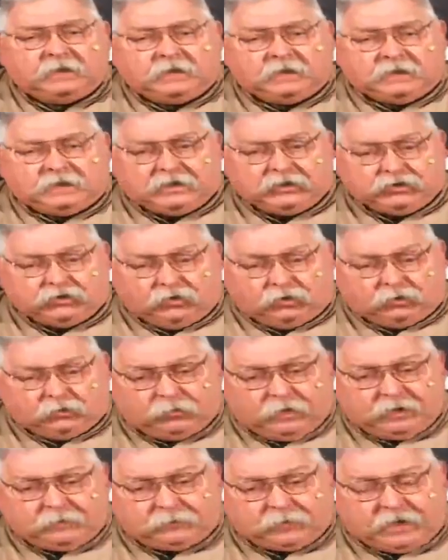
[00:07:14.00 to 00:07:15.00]
in your
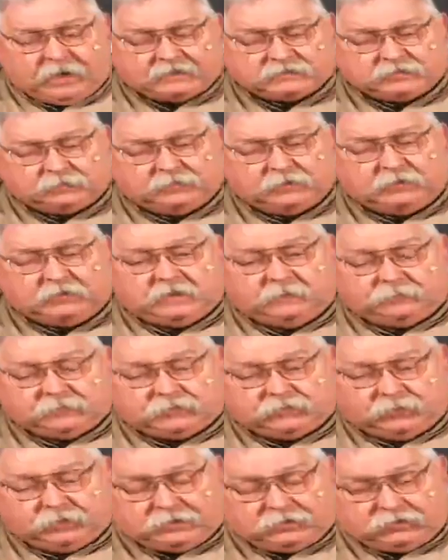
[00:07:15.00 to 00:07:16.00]
way, possibly get
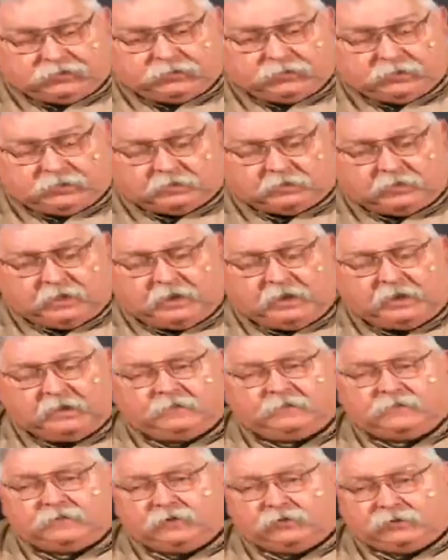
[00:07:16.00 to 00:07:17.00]
between you and the
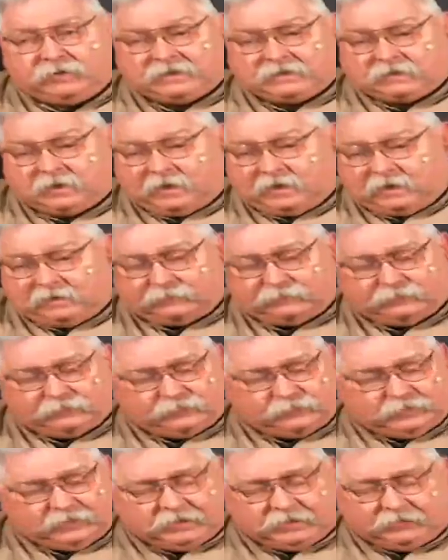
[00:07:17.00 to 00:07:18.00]
lathe.
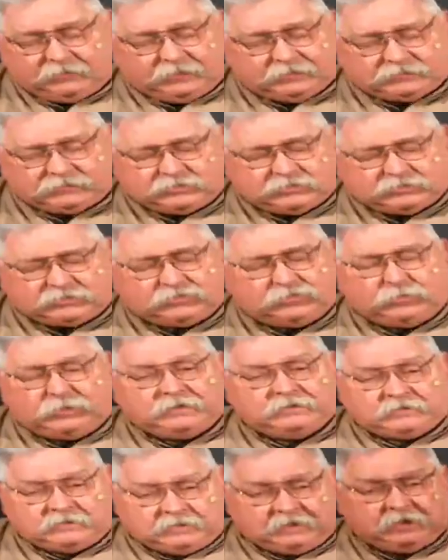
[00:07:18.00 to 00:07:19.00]
It's just too
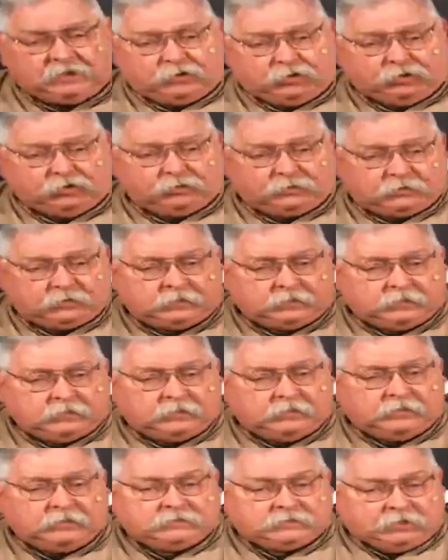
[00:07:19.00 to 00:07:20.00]
easy to get hurt.
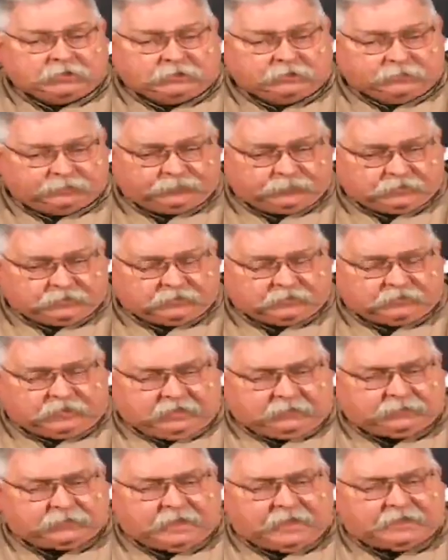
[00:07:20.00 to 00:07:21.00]
So
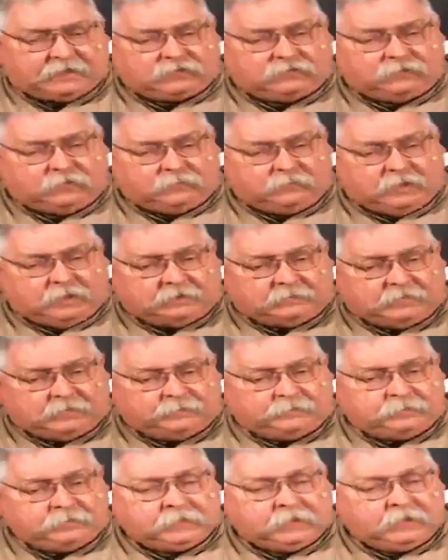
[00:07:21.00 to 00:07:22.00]
keep that to a
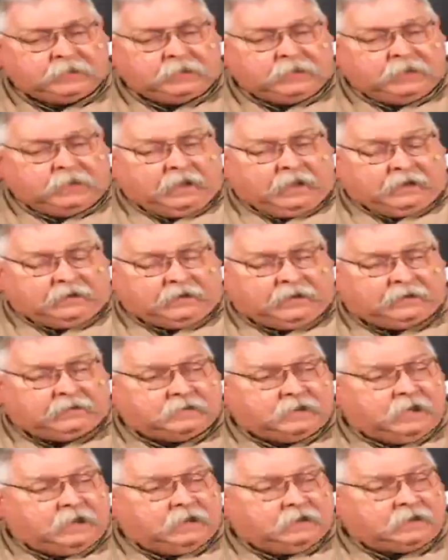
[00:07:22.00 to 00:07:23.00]
minimum. And then
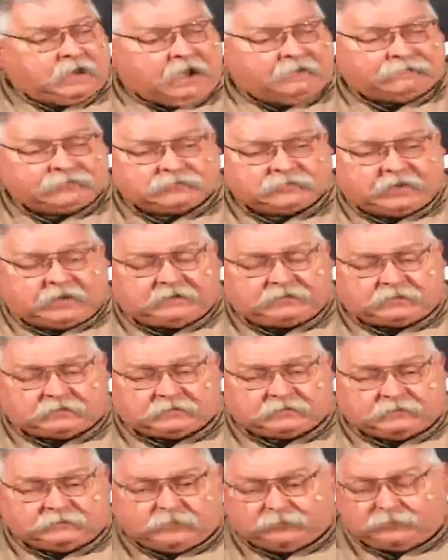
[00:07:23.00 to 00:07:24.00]

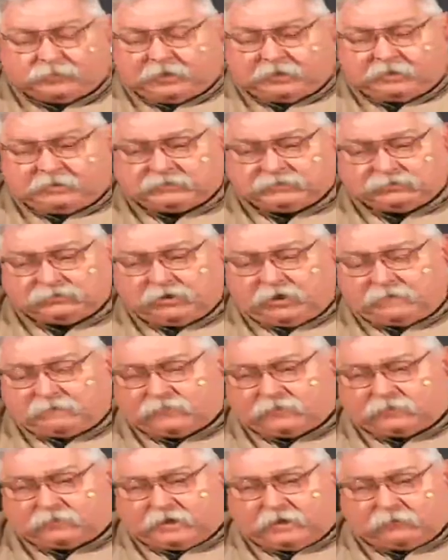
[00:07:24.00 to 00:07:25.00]
conversations. If your buddies are
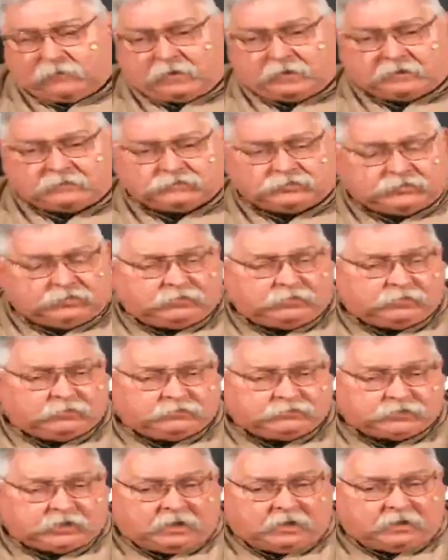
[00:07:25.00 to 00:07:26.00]
over and they want to chew your
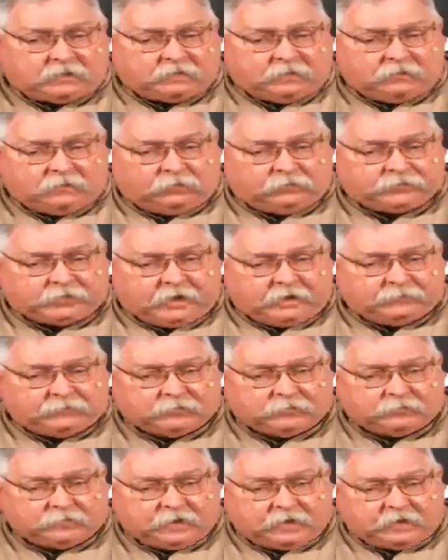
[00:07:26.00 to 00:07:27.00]
jaw the whole time
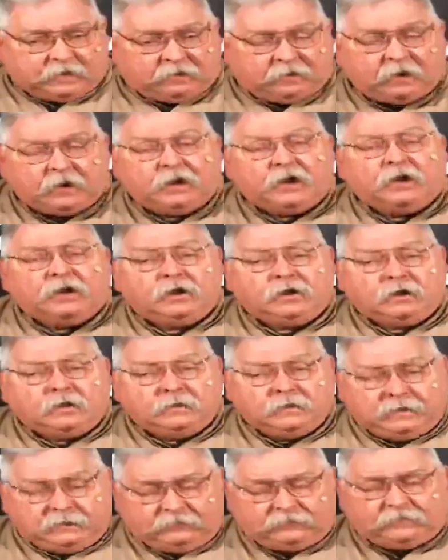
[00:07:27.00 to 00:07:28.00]
they're there,
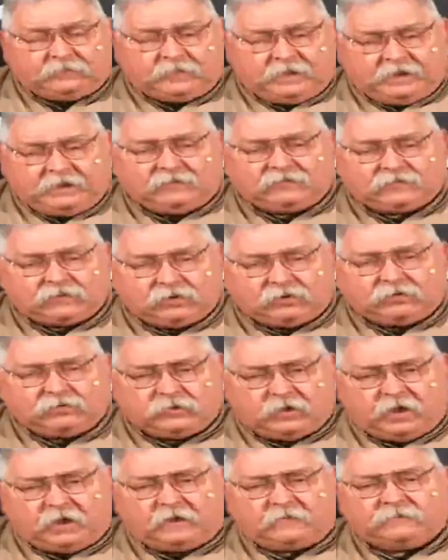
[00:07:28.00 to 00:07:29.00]
leave the lathe turned
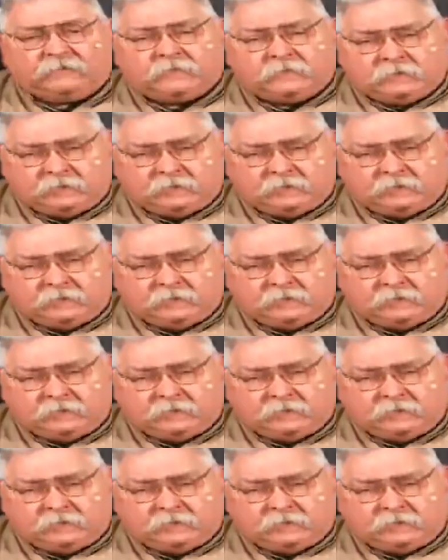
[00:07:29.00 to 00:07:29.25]
off,